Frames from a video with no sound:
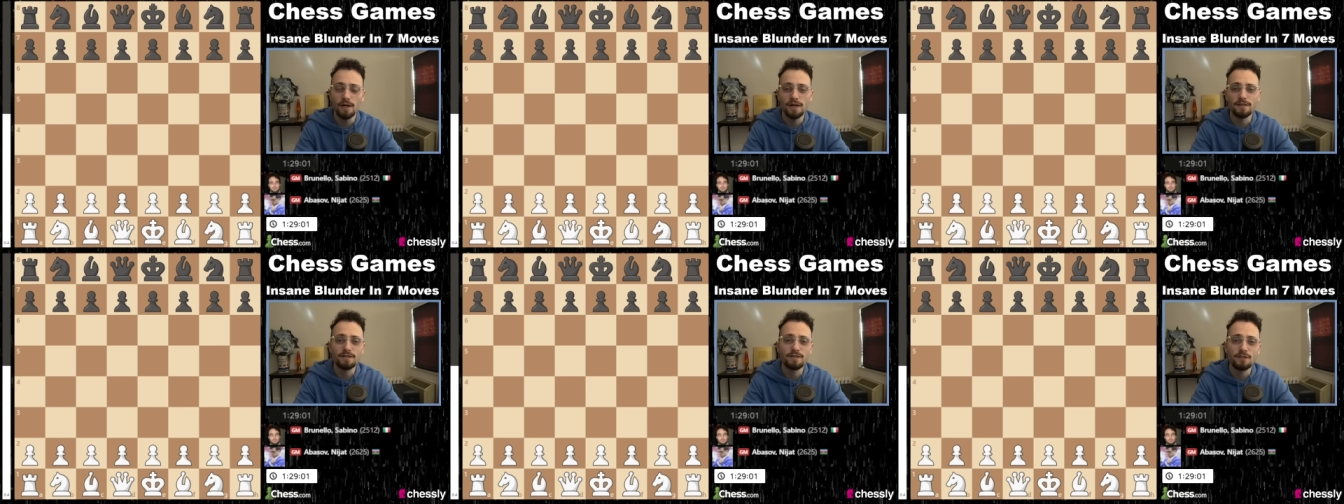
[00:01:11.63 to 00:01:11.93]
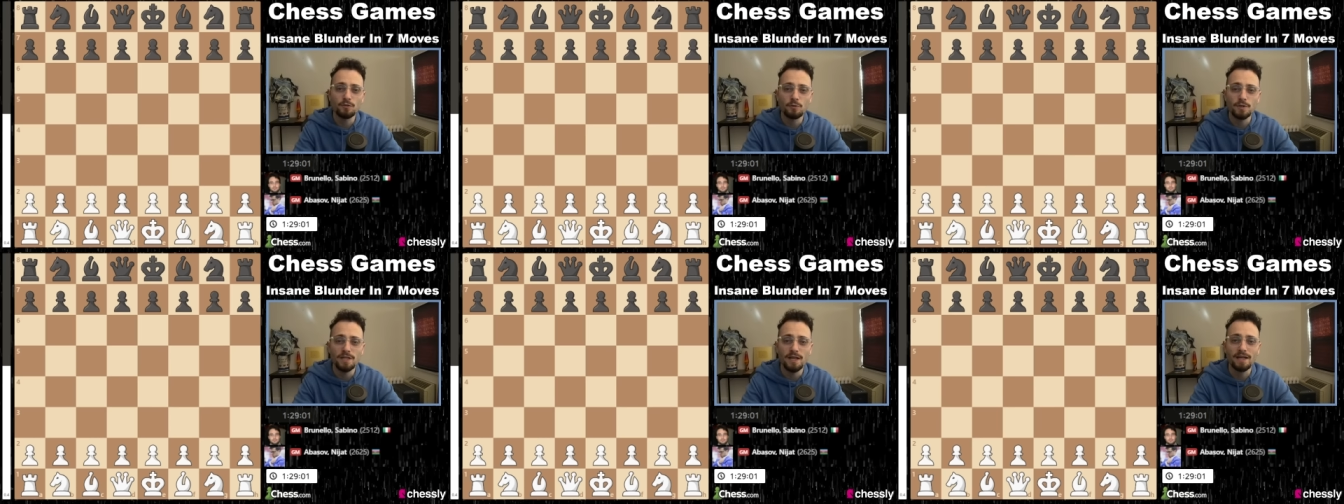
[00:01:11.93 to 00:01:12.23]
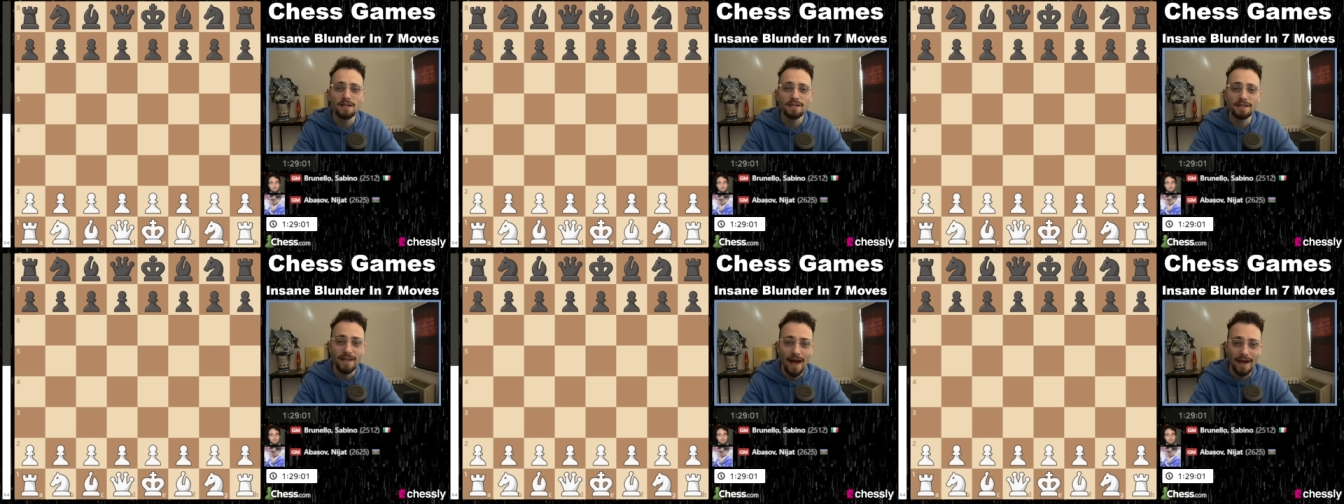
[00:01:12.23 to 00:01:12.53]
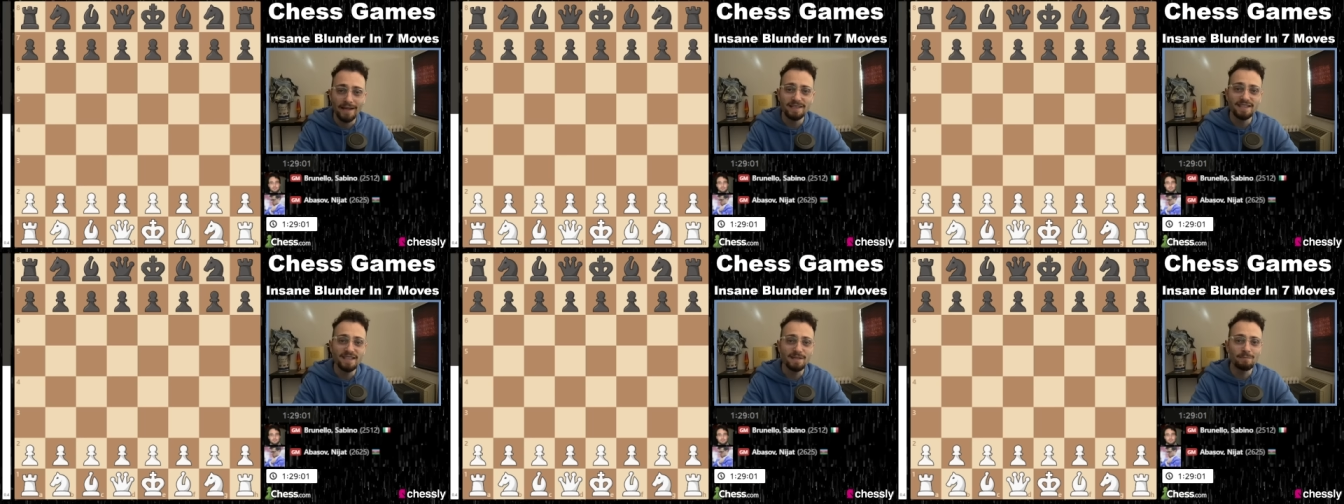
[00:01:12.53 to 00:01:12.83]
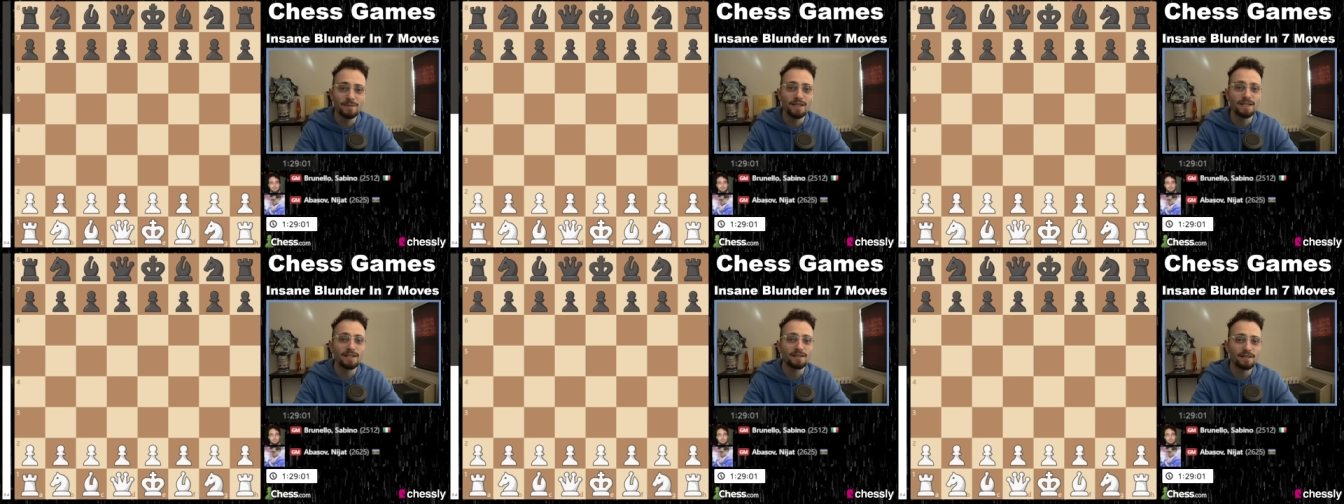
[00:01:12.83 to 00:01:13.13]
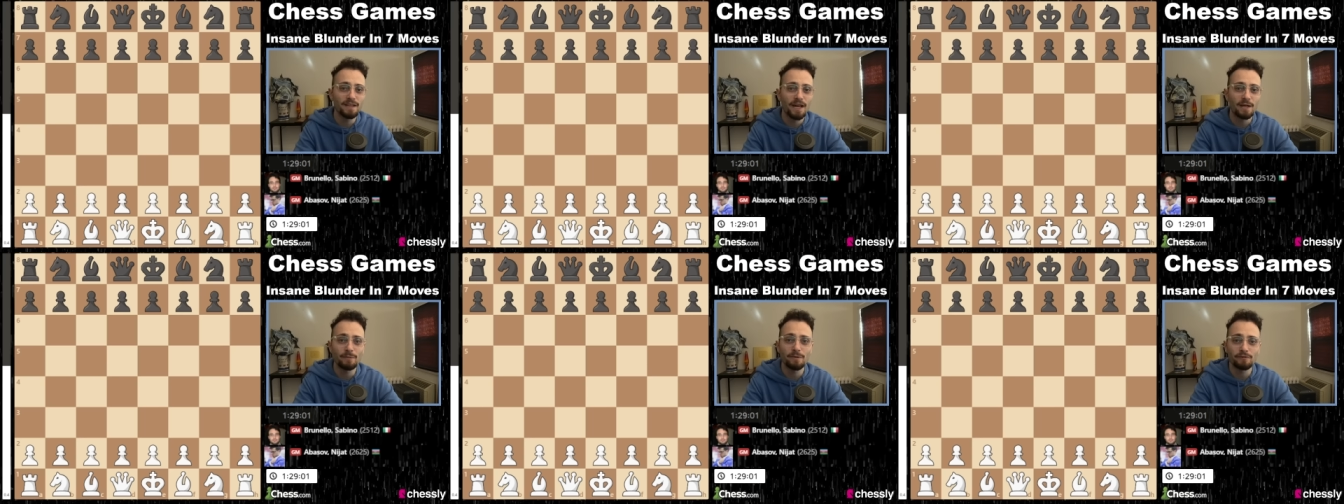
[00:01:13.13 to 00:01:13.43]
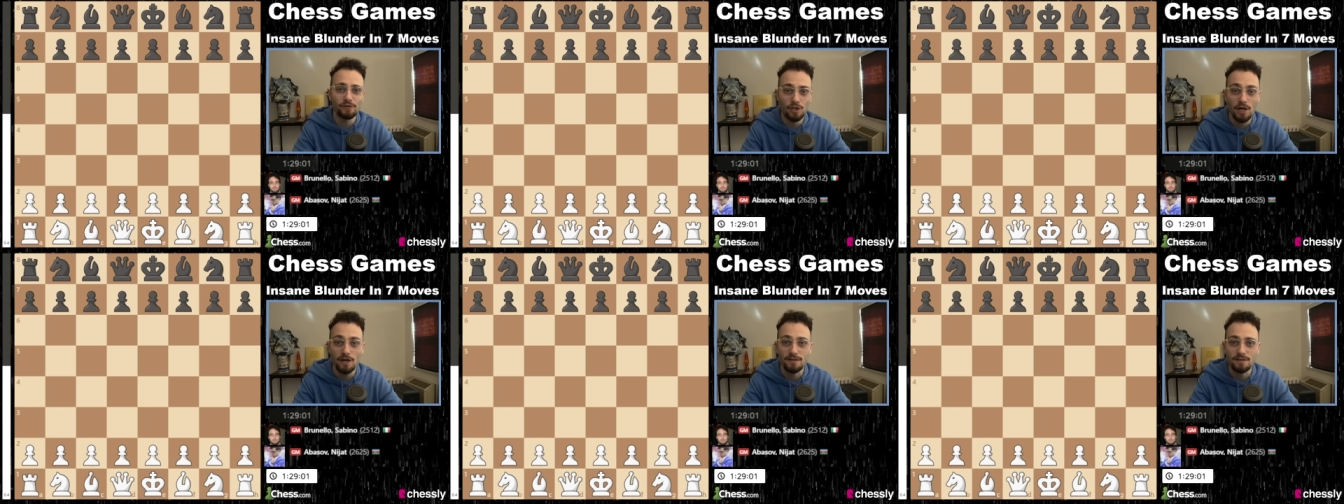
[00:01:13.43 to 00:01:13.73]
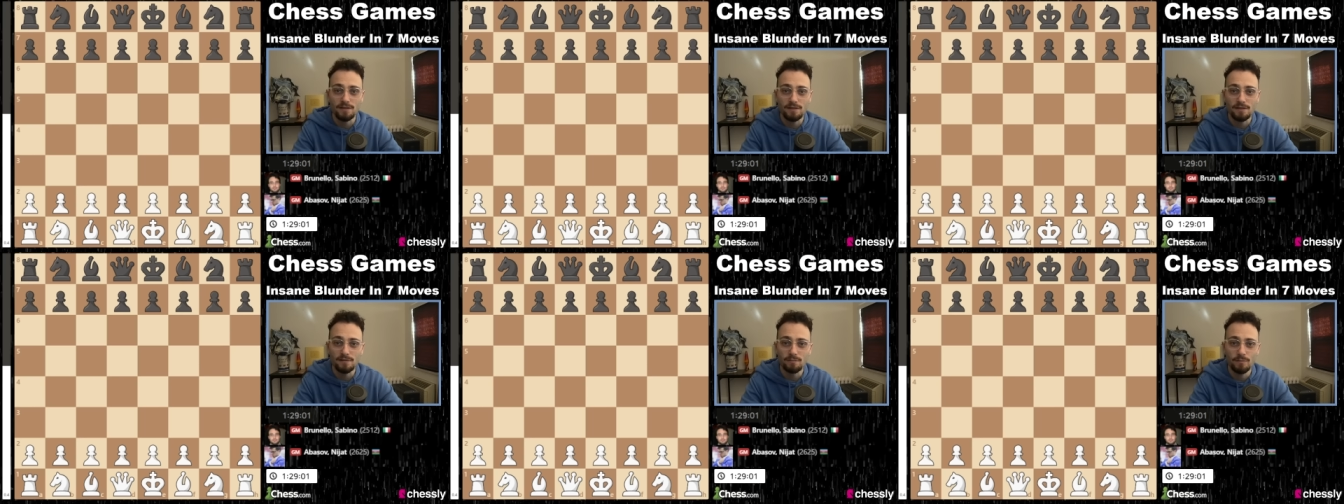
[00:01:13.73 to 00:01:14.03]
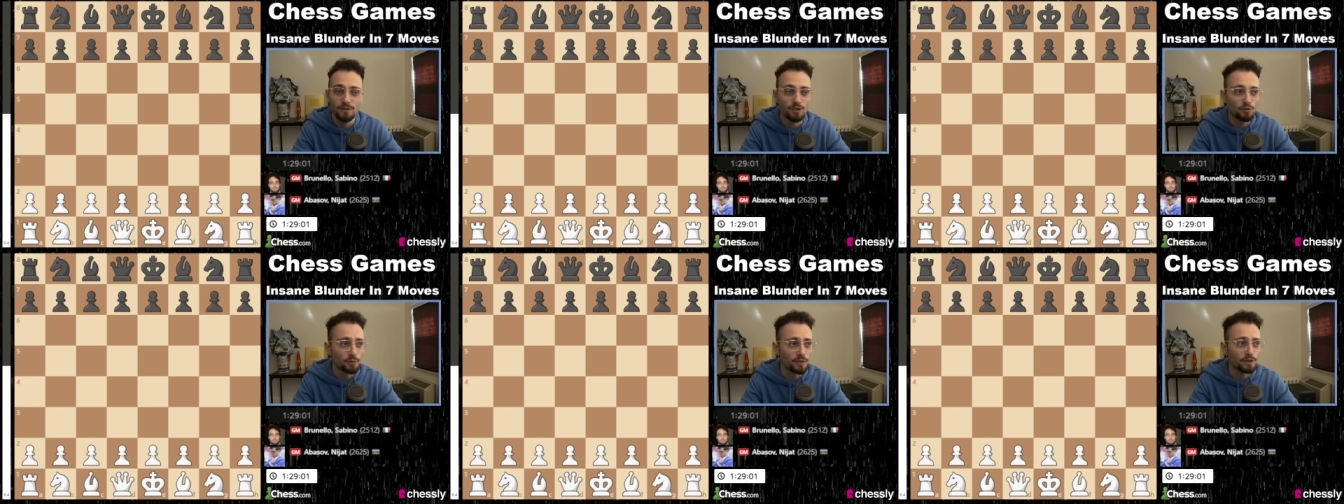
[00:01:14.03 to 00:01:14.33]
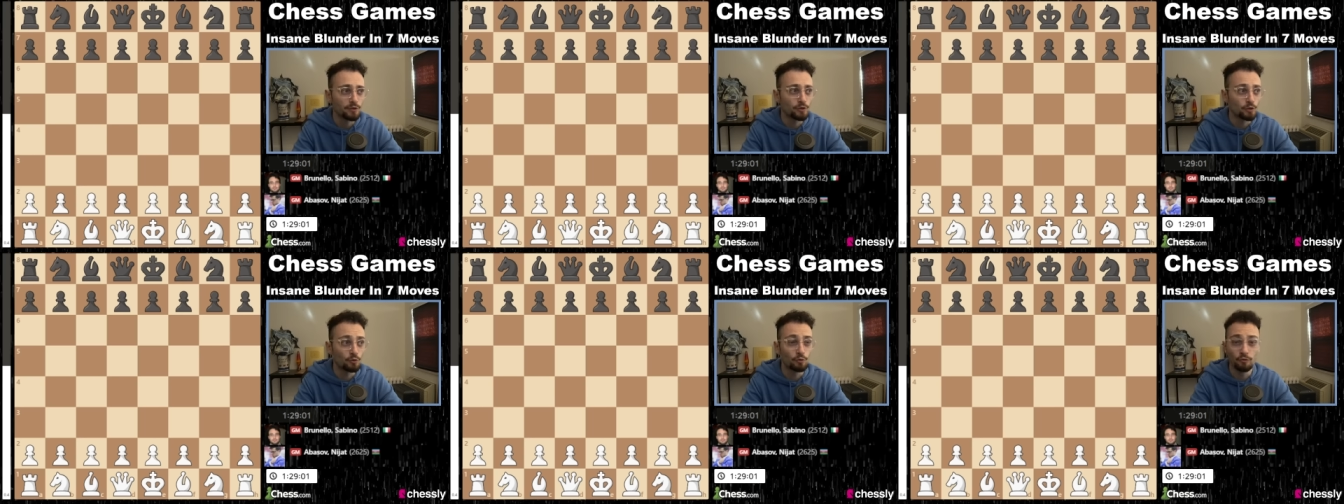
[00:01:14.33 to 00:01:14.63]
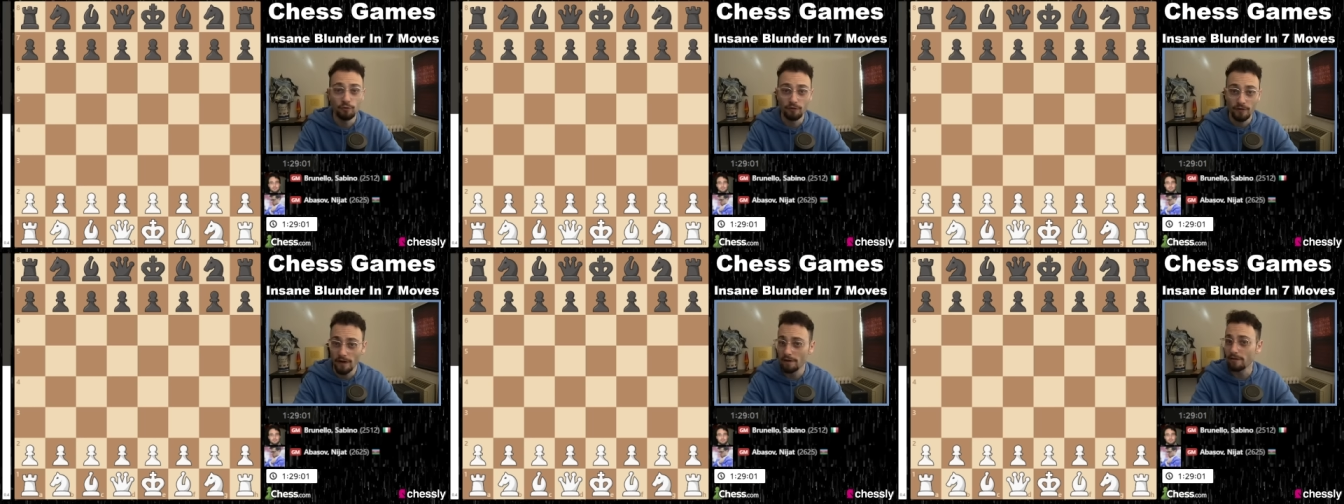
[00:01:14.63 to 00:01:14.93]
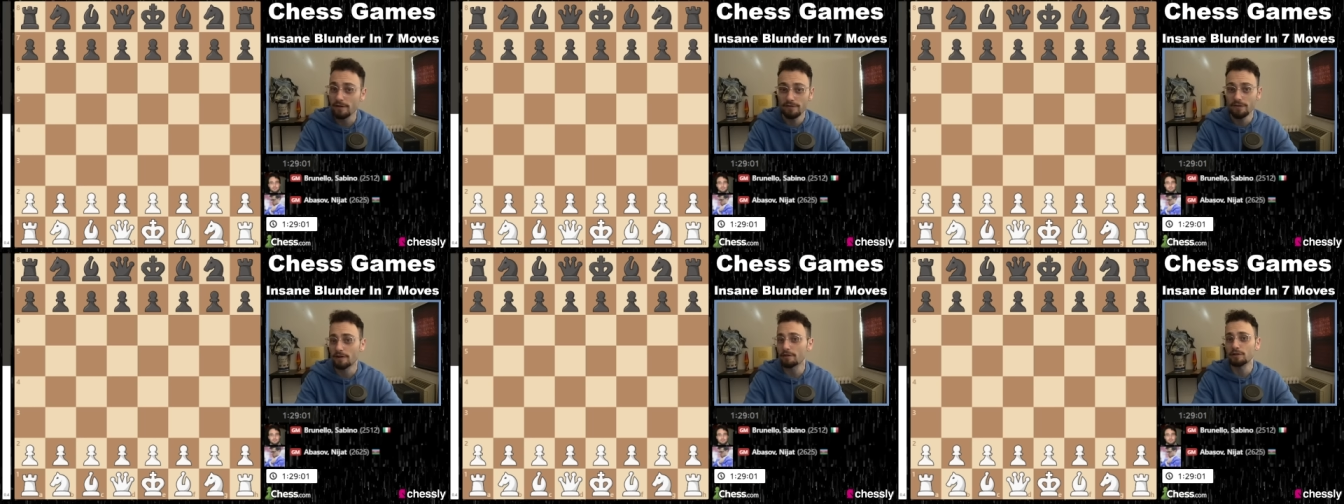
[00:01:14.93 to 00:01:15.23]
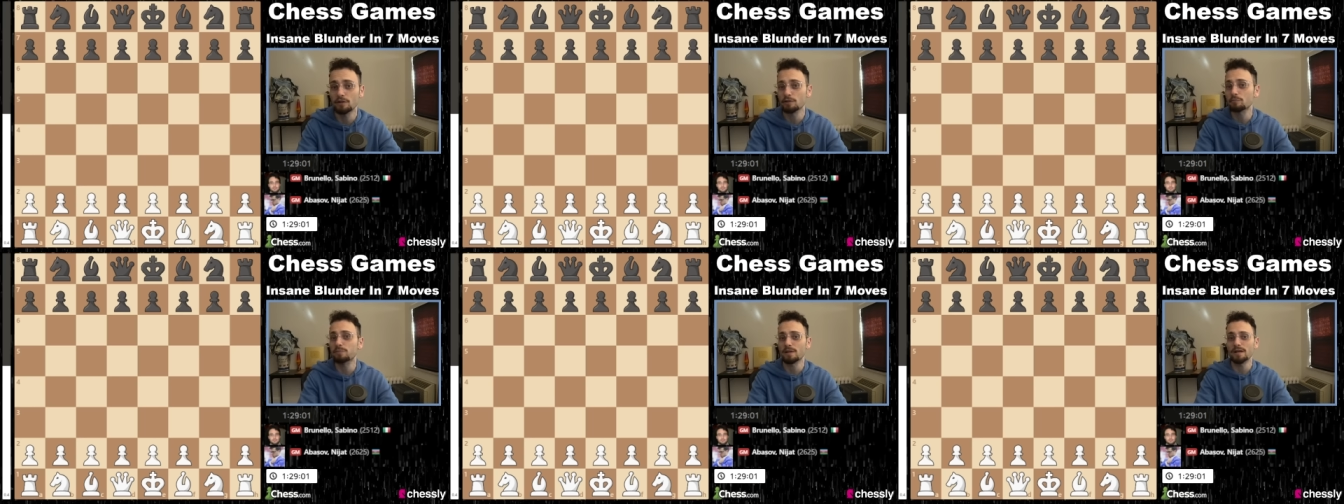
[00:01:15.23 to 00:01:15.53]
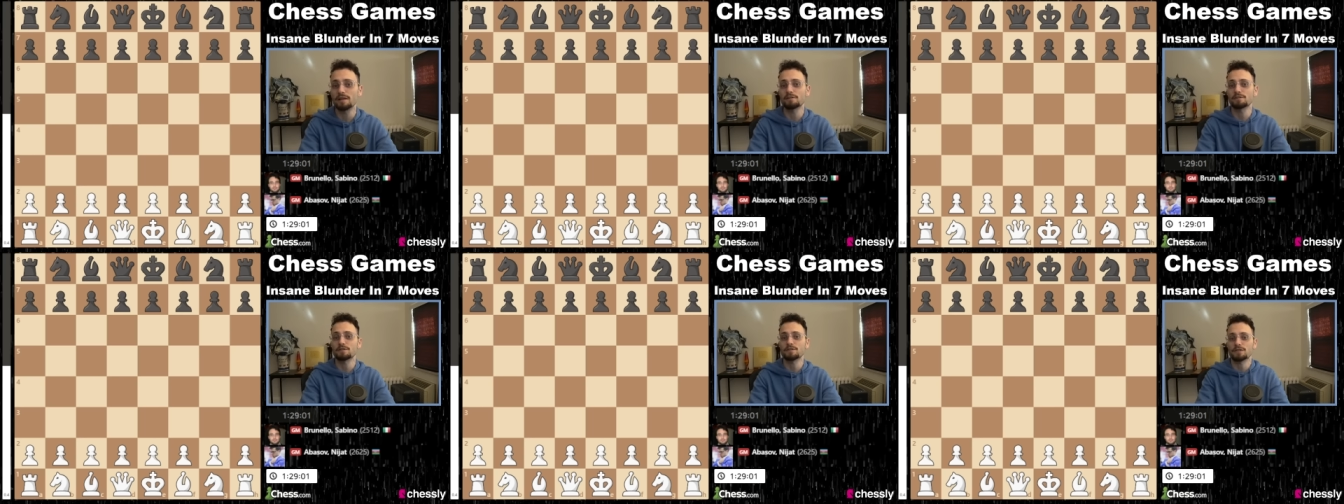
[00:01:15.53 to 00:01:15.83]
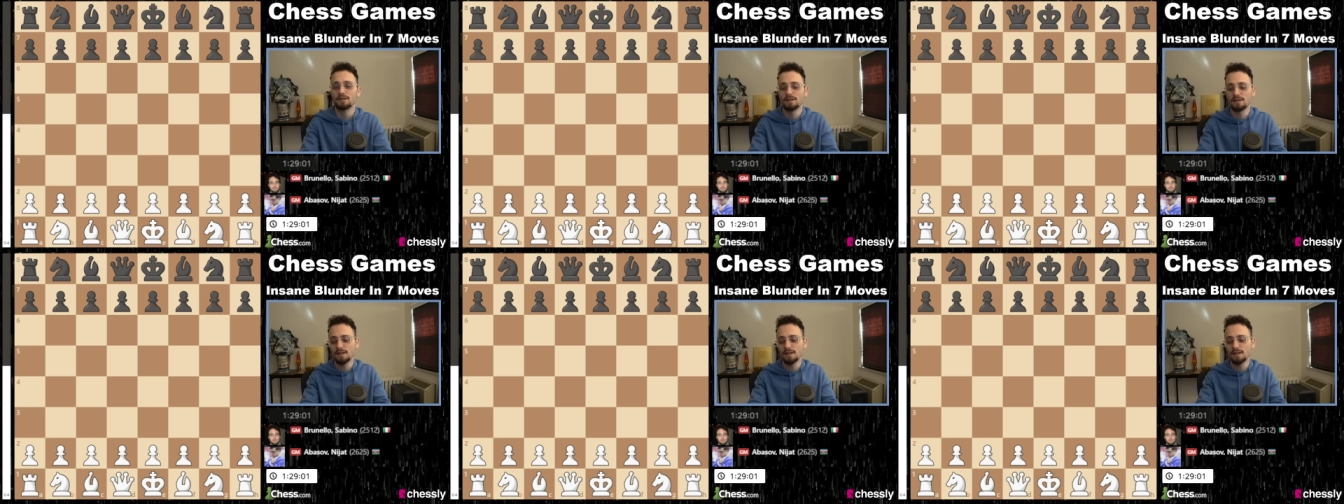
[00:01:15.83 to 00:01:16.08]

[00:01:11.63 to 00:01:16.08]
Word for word: as this was a 90 minute game of chess between two very, very good players.